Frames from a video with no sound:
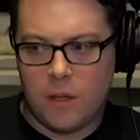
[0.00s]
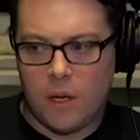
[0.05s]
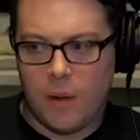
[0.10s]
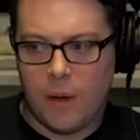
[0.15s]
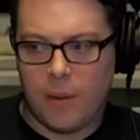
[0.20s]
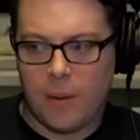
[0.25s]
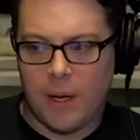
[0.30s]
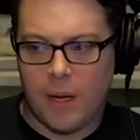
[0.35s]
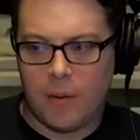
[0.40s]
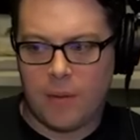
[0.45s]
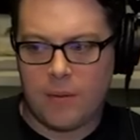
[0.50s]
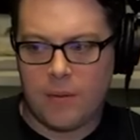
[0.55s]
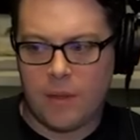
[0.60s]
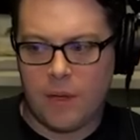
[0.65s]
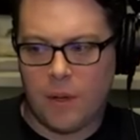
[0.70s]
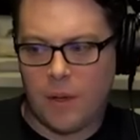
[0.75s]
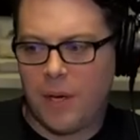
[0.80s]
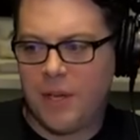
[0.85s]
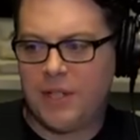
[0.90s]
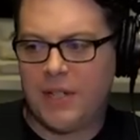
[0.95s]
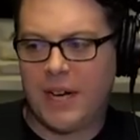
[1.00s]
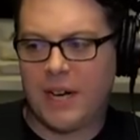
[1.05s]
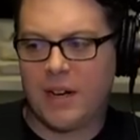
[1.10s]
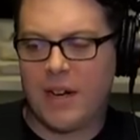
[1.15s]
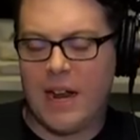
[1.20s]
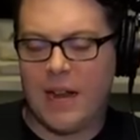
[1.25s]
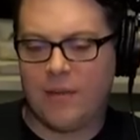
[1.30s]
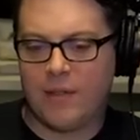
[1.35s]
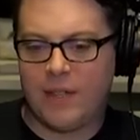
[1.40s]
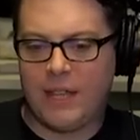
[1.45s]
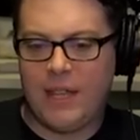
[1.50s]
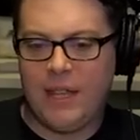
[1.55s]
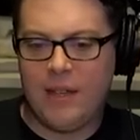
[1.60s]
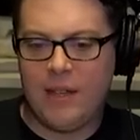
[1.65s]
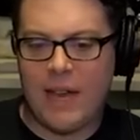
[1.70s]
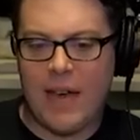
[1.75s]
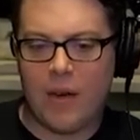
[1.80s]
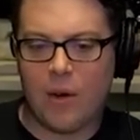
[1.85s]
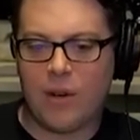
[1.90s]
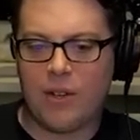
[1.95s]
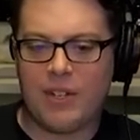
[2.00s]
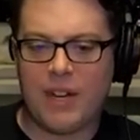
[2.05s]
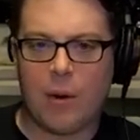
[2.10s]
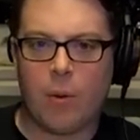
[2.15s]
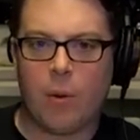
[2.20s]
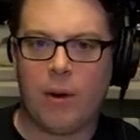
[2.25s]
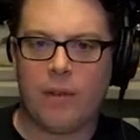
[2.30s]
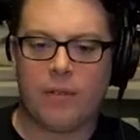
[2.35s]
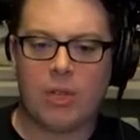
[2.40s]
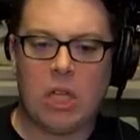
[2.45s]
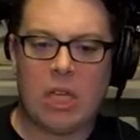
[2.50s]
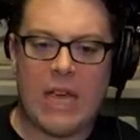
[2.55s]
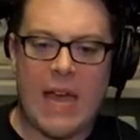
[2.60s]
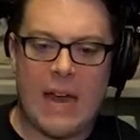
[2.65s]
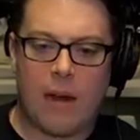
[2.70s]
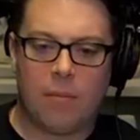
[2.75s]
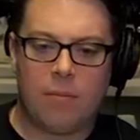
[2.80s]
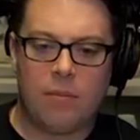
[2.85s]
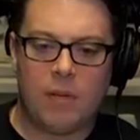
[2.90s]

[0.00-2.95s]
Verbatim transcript: Oh, here we go. Oh, Undertaker not even, Undertaker won't even look at him.